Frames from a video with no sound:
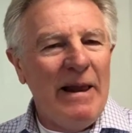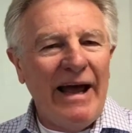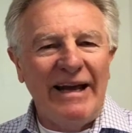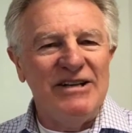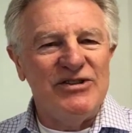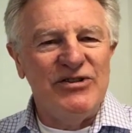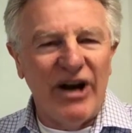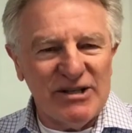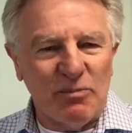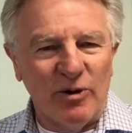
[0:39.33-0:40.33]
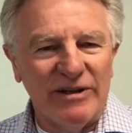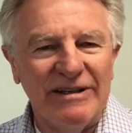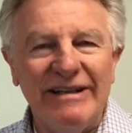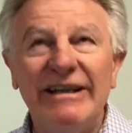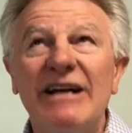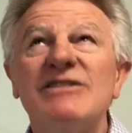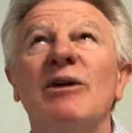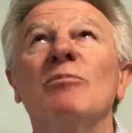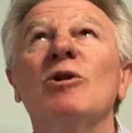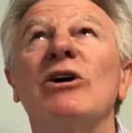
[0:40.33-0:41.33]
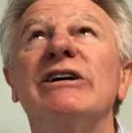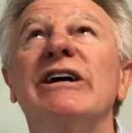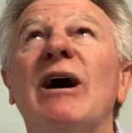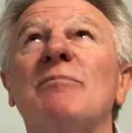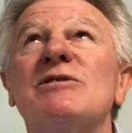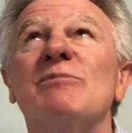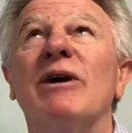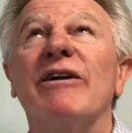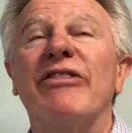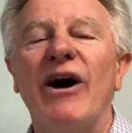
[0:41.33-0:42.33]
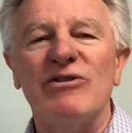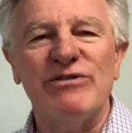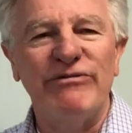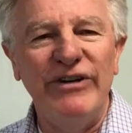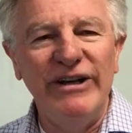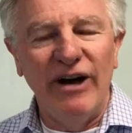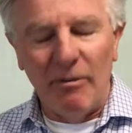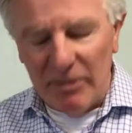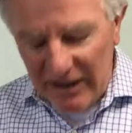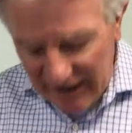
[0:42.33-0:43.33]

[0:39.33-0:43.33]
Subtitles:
and he's desperate, and he ends up looking up. It's about 1,000 feet up,